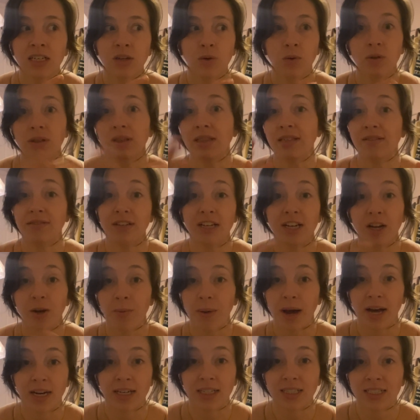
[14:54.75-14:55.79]
or living
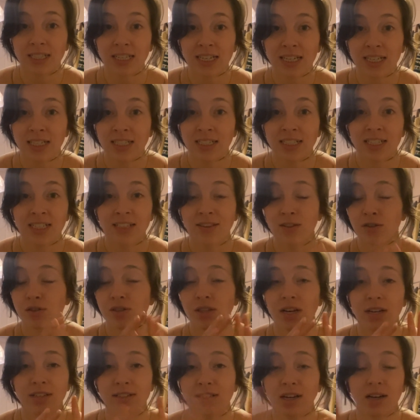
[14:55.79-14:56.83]
nomadically. There's
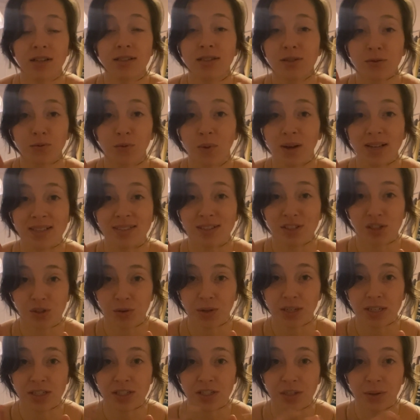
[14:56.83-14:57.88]
tons of ways that you
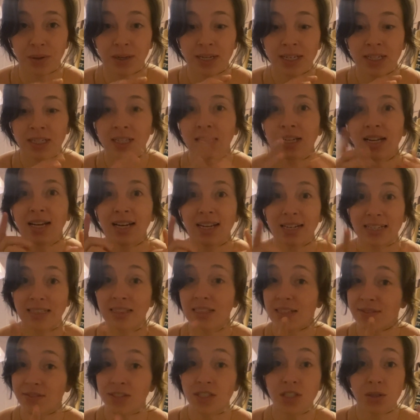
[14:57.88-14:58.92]
can do it. And I'd
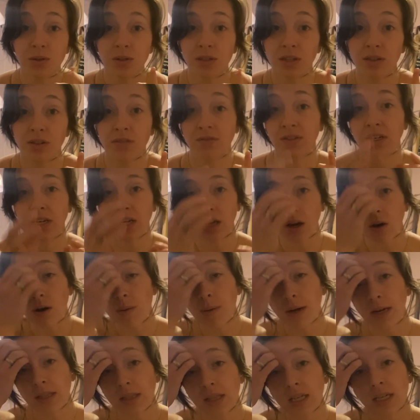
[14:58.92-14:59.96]
love to do another video
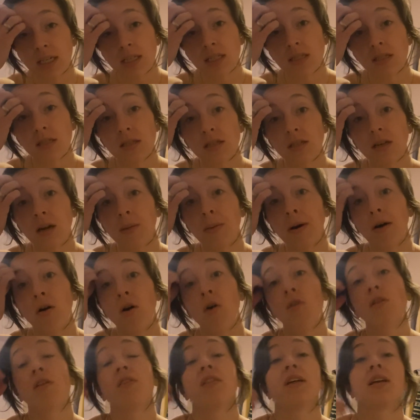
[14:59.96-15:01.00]
about this, about all
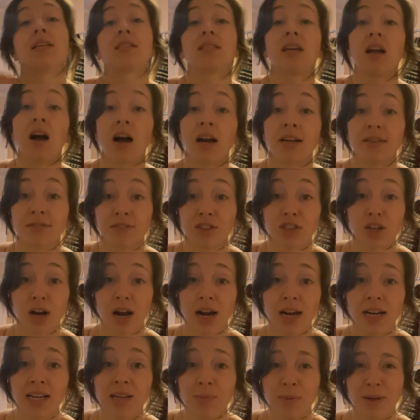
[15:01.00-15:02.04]
the things that I've
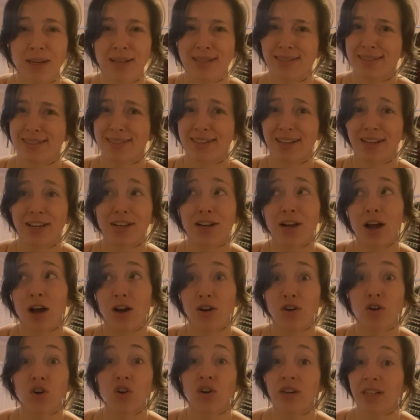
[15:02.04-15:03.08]
tried, because a
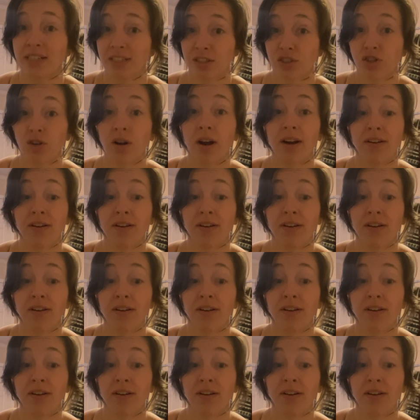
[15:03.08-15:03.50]
girl has tried